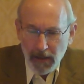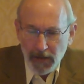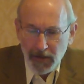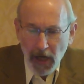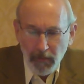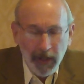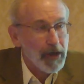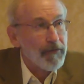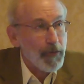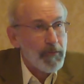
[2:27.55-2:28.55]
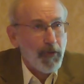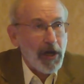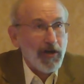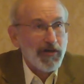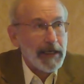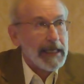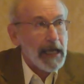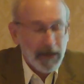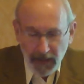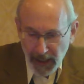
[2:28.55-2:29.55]
The doubling of food production
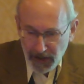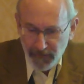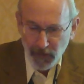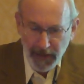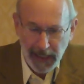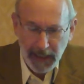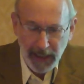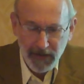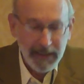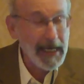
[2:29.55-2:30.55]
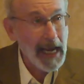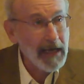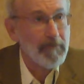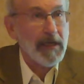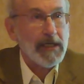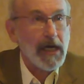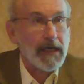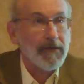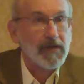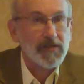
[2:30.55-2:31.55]
again in the next few decades can't be
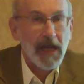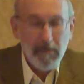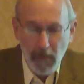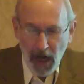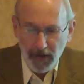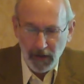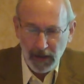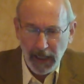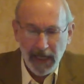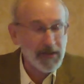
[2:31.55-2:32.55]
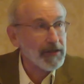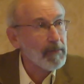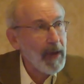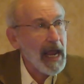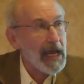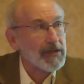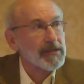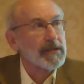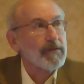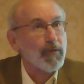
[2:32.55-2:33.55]
done on the same model as in the
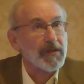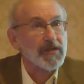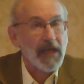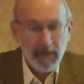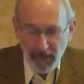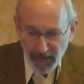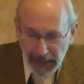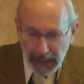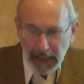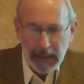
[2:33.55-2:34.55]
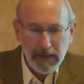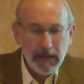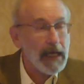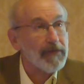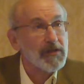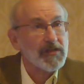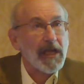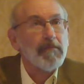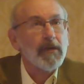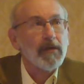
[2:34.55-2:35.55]
past, with the same thinking and the
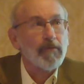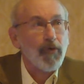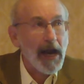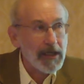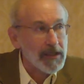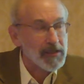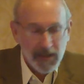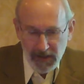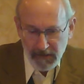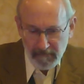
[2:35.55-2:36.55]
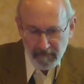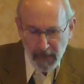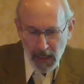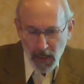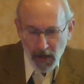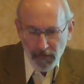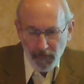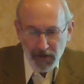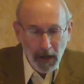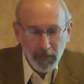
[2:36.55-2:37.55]
same practices.
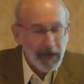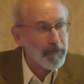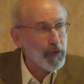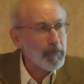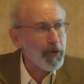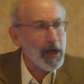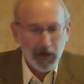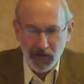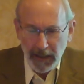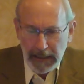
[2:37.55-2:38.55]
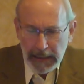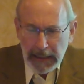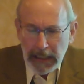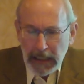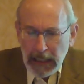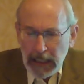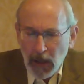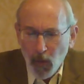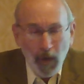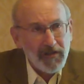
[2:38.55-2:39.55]
For doubling food production,
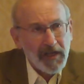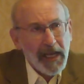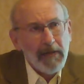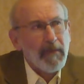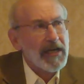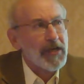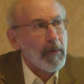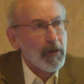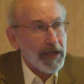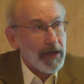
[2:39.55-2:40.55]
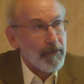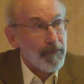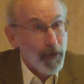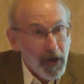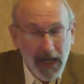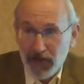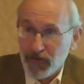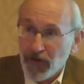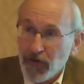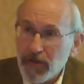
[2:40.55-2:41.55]
once again by doubling
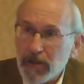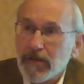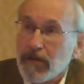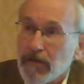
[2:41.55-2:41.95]
fertilizer use,